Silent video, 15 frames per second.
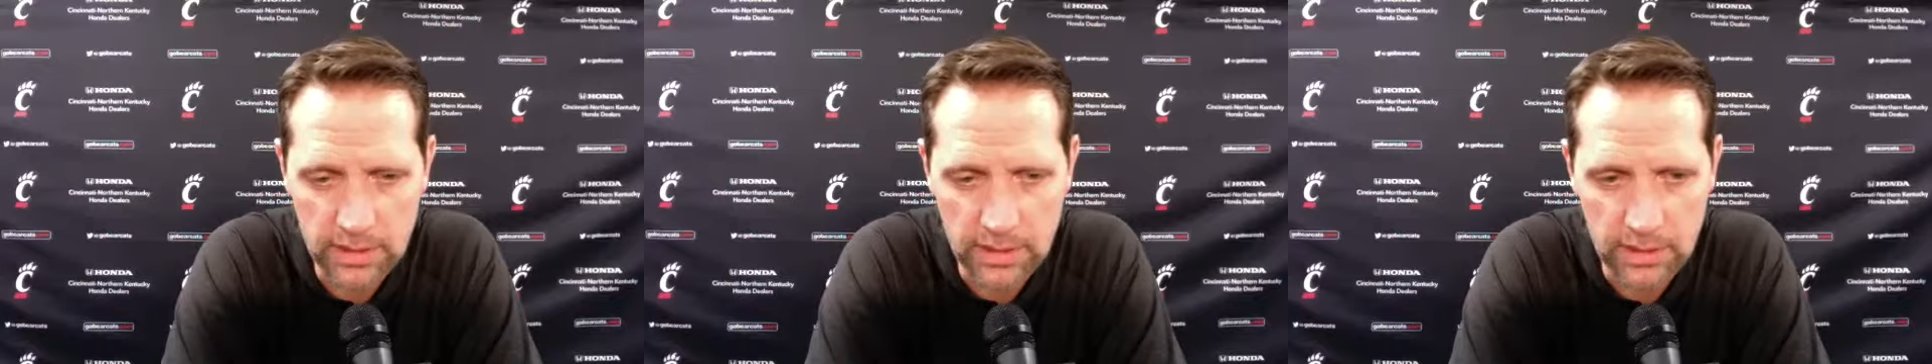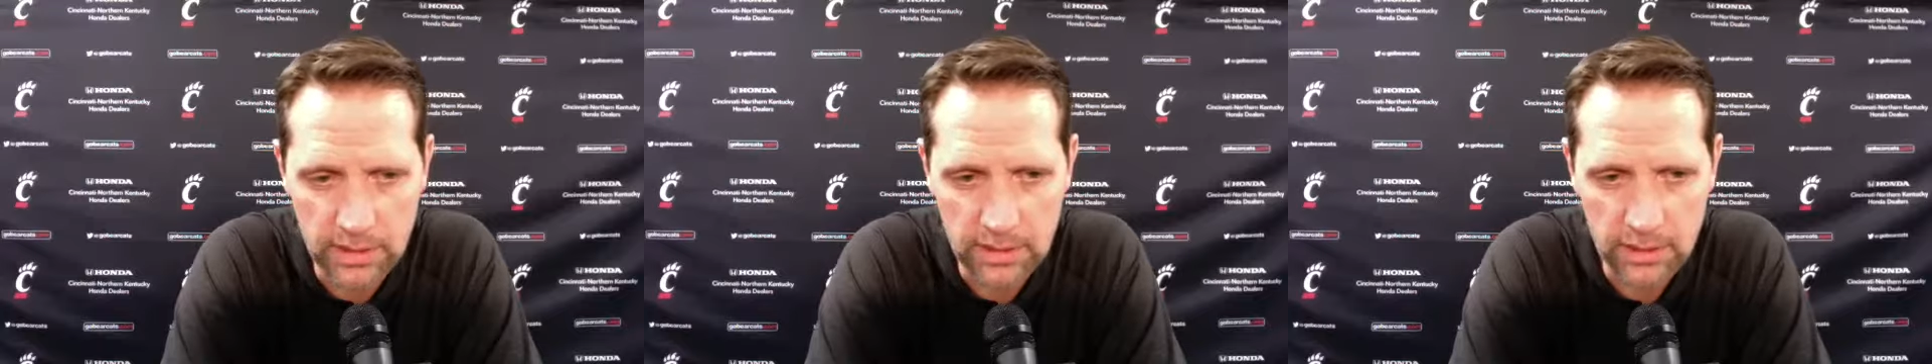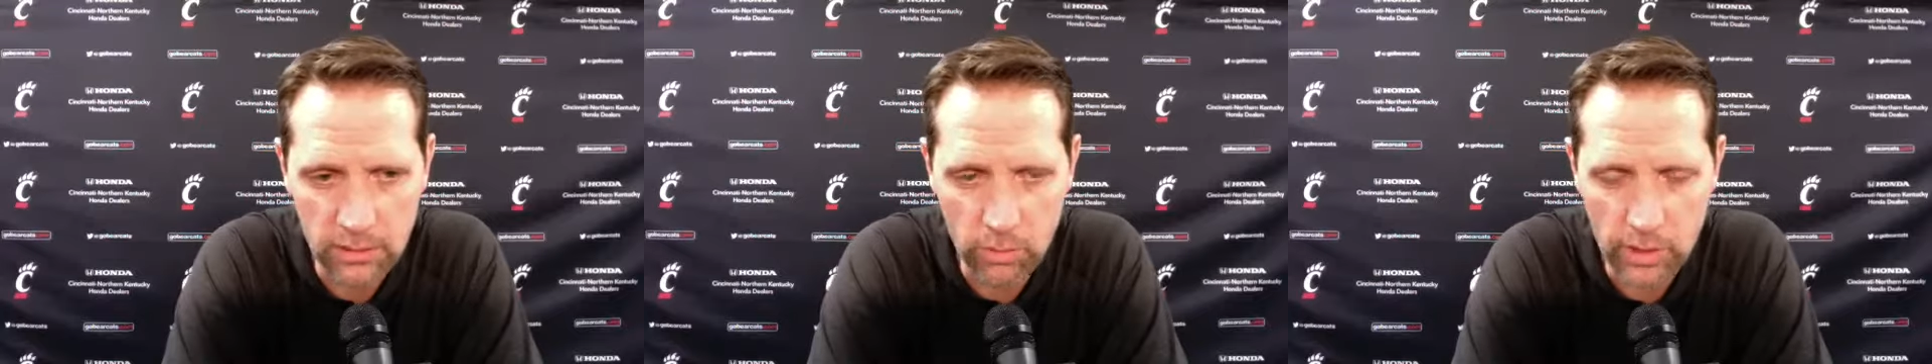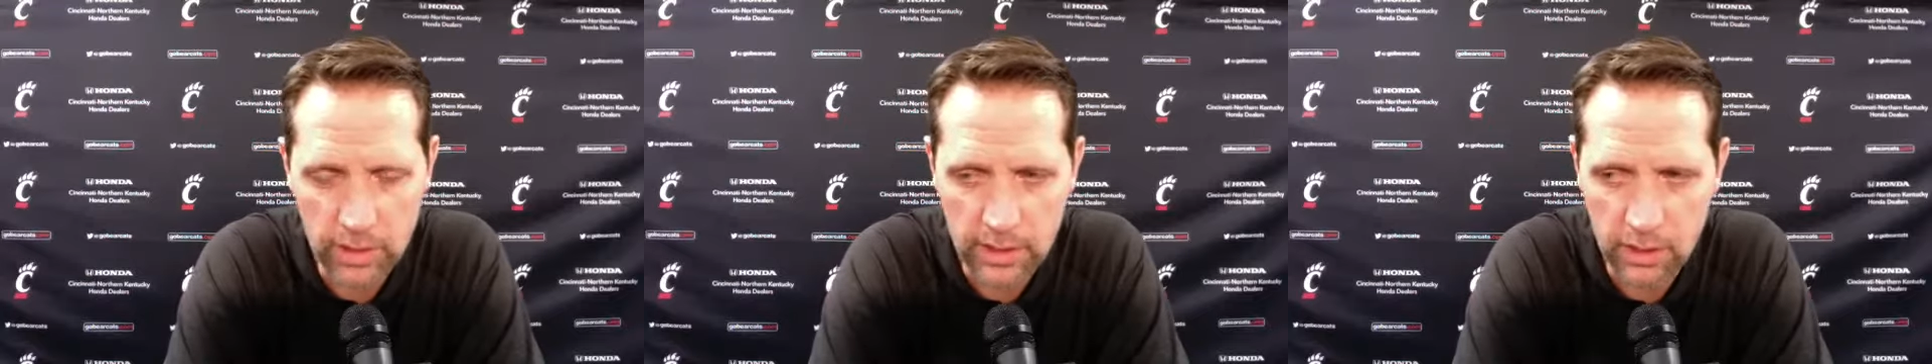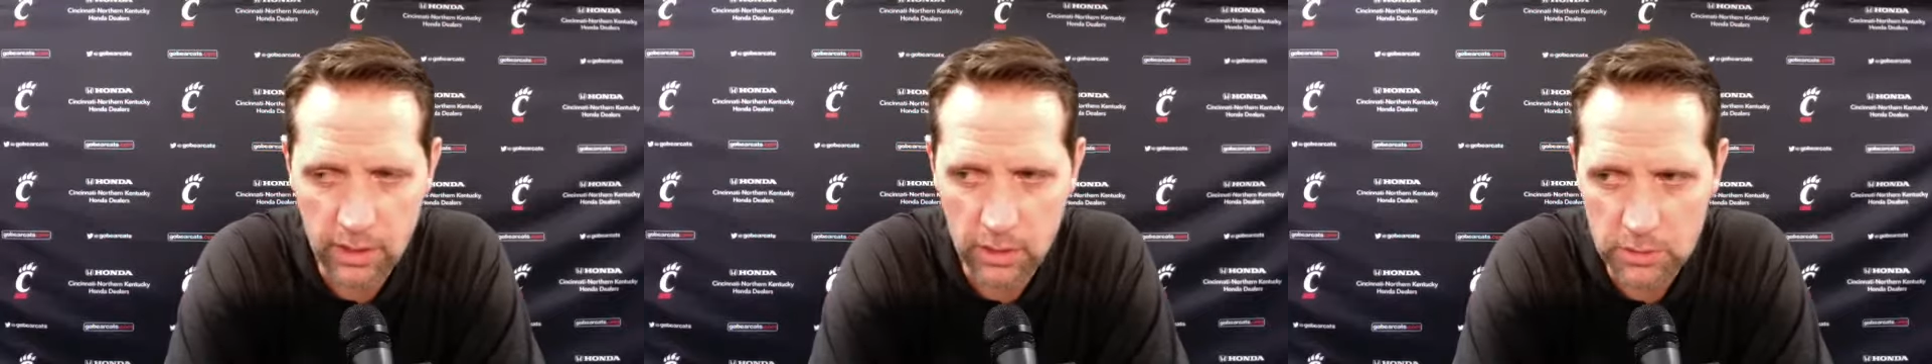and, and, the way he
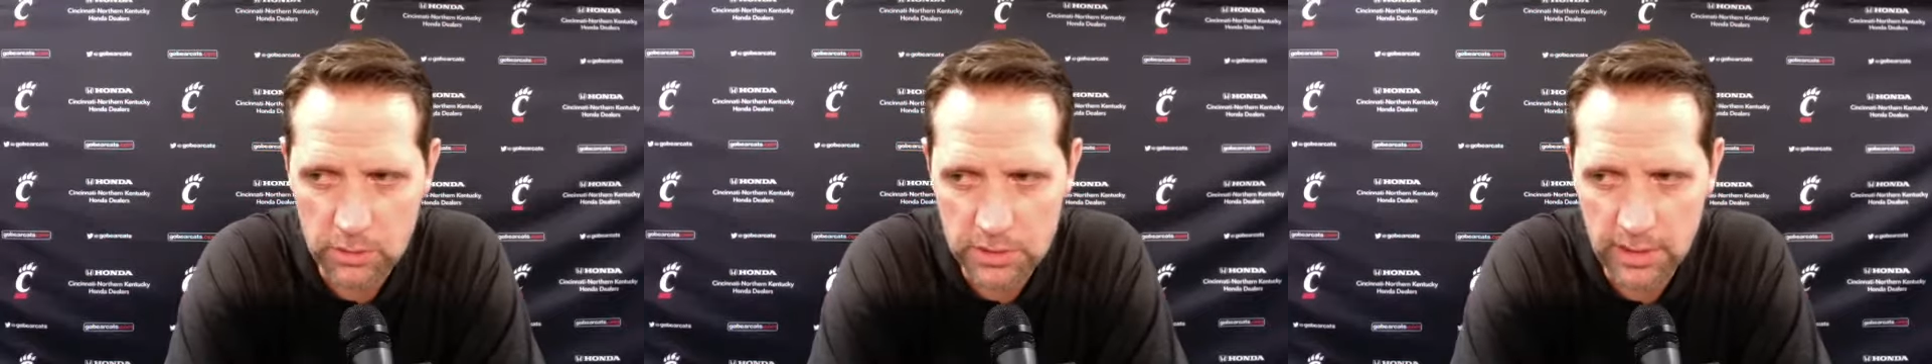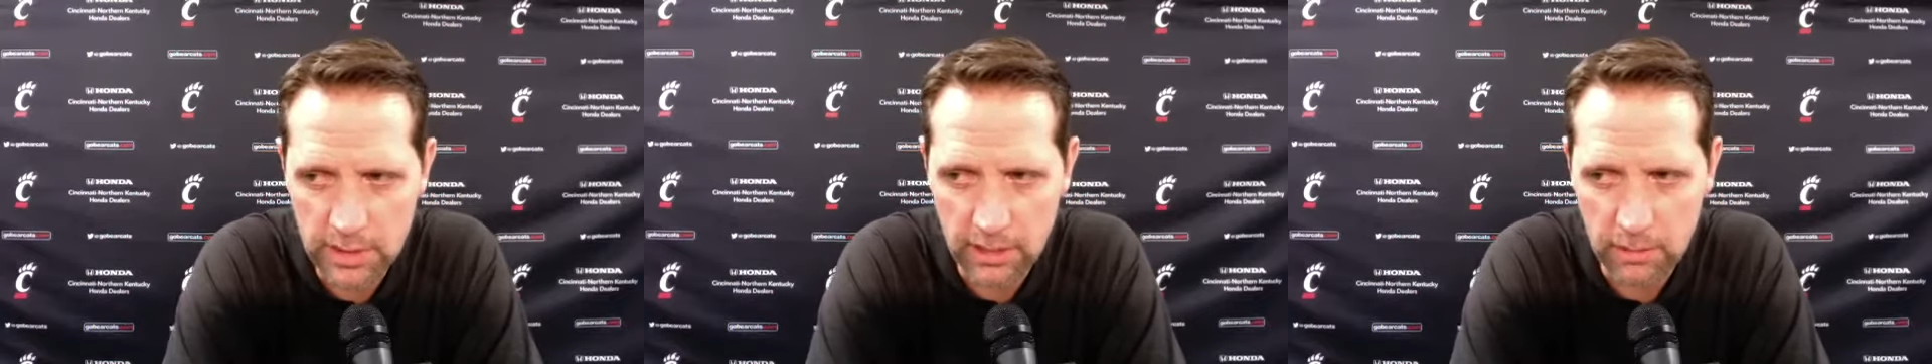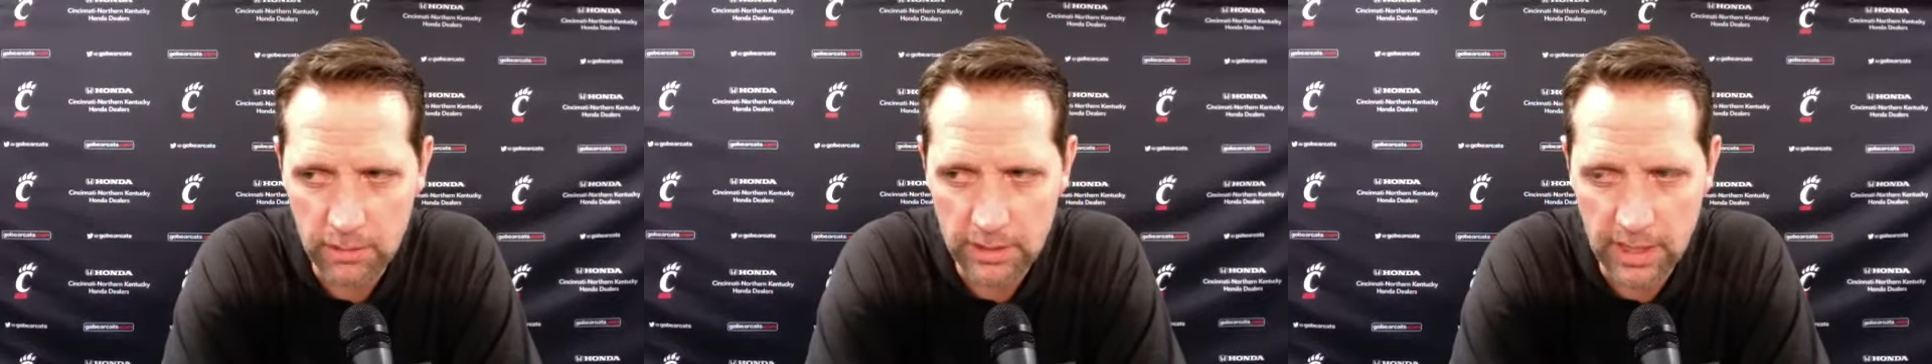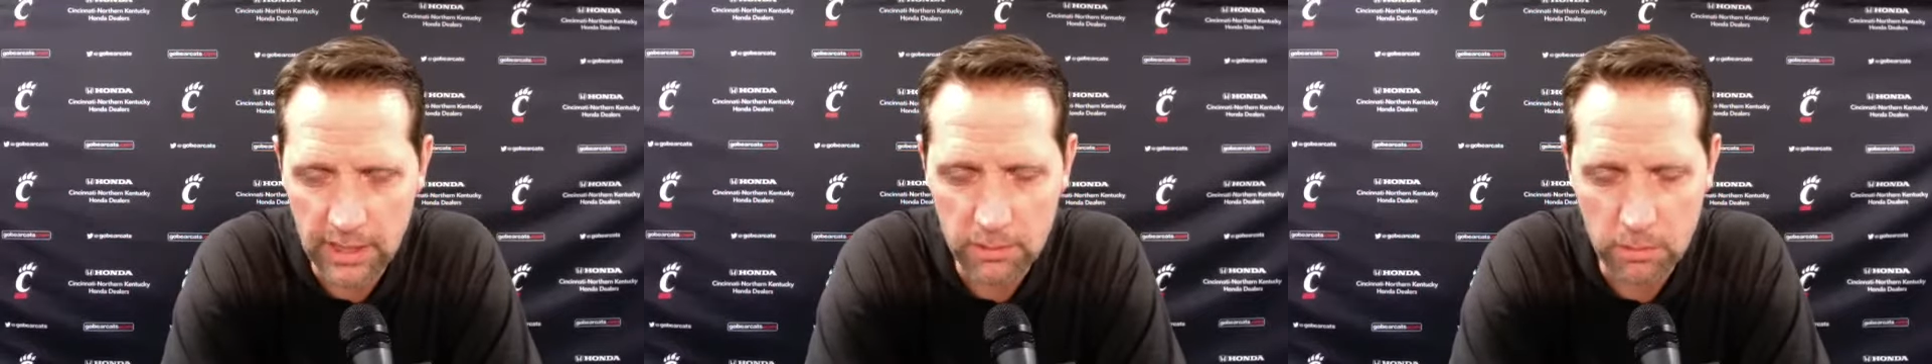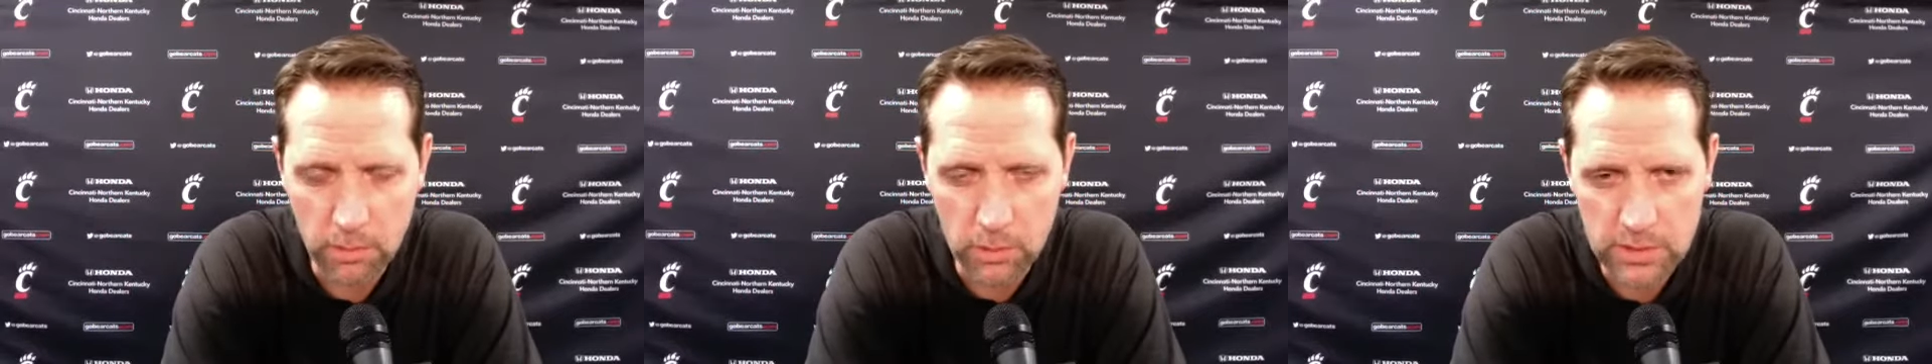coached and how he got
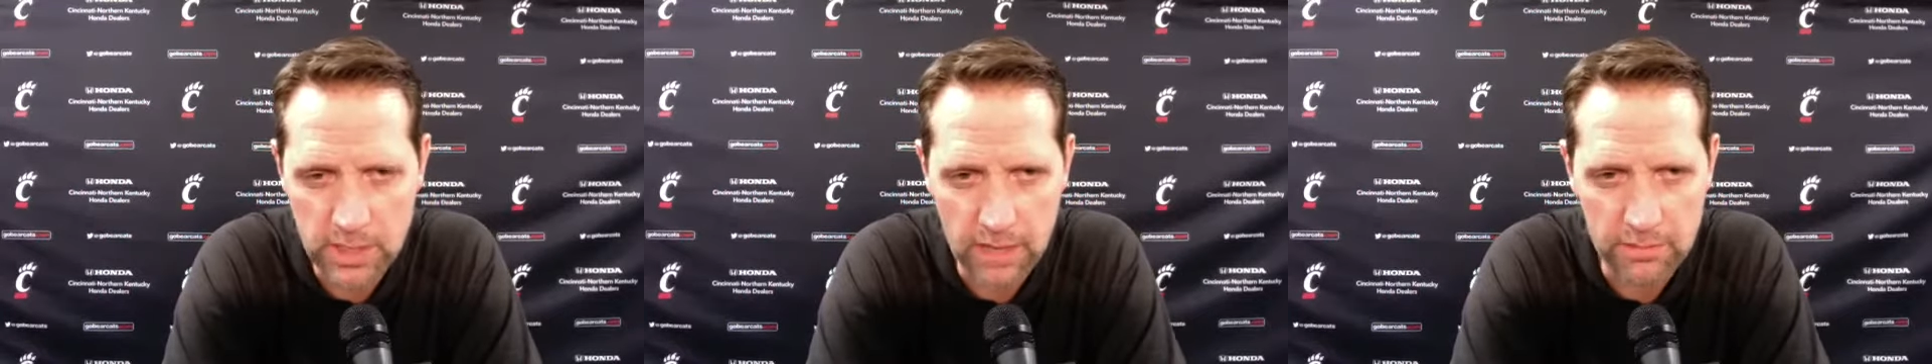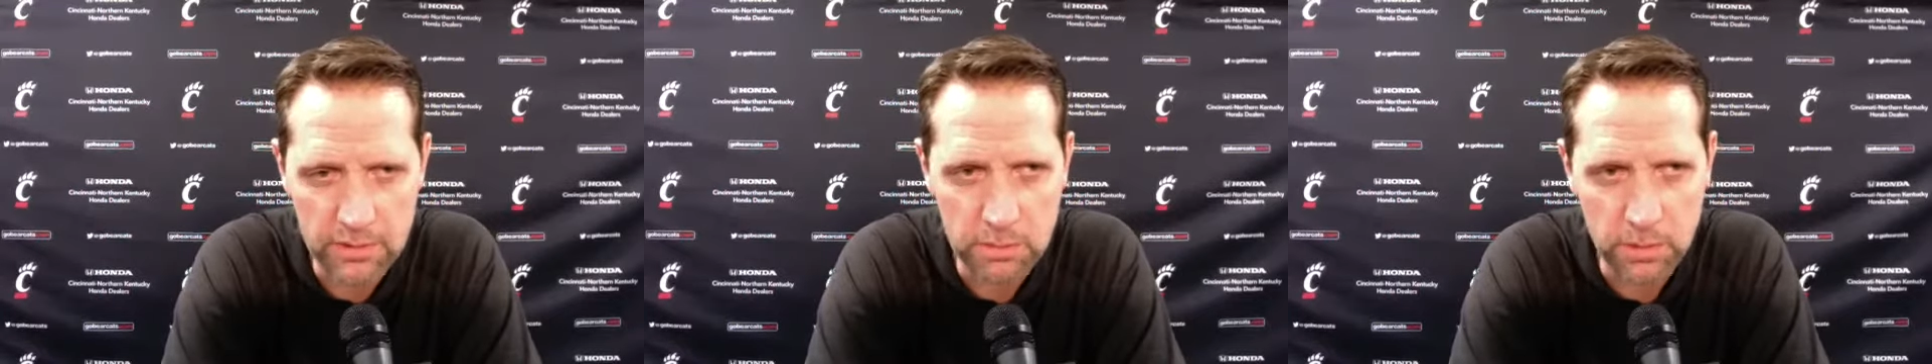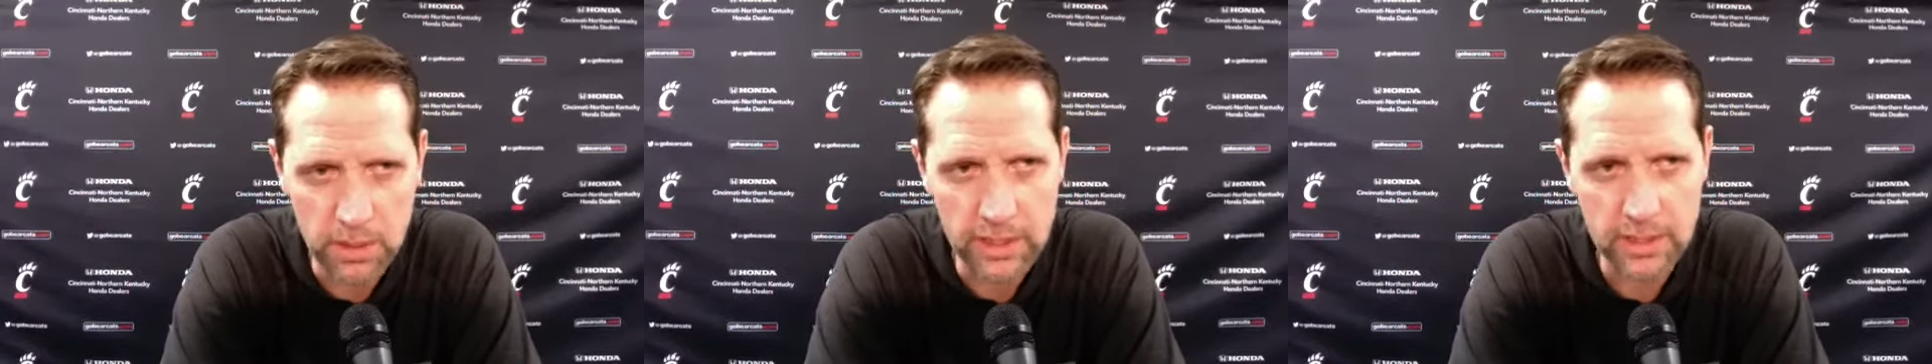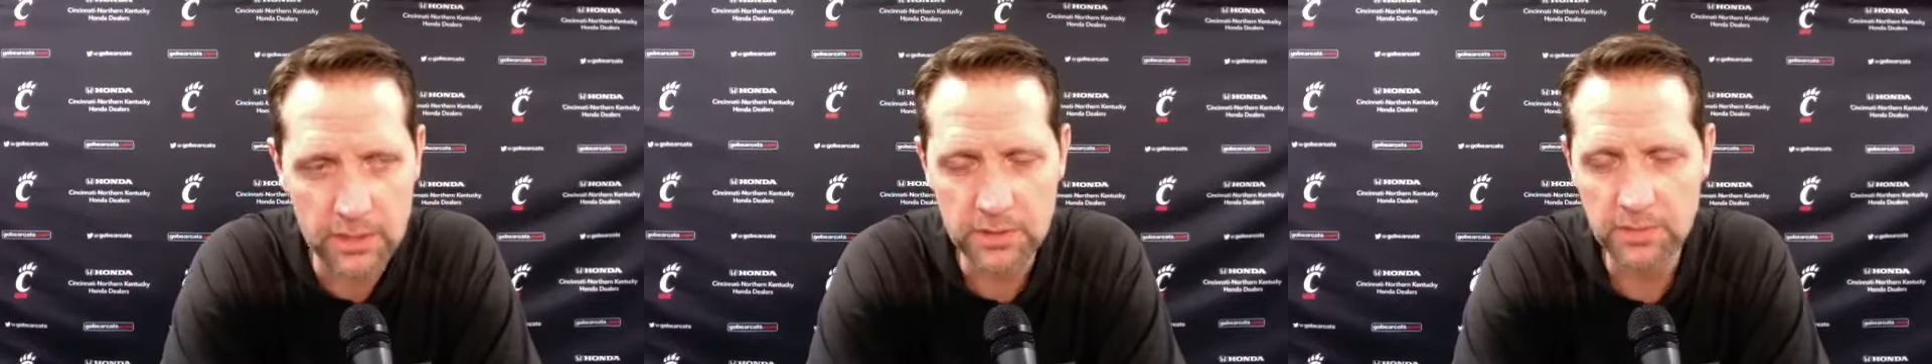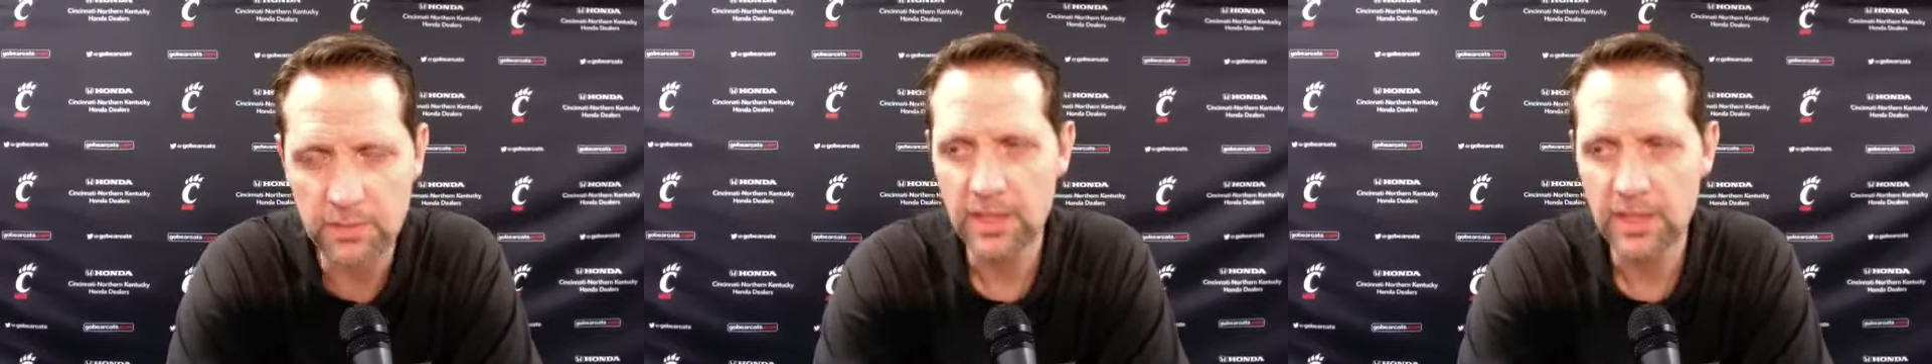the most out of his players.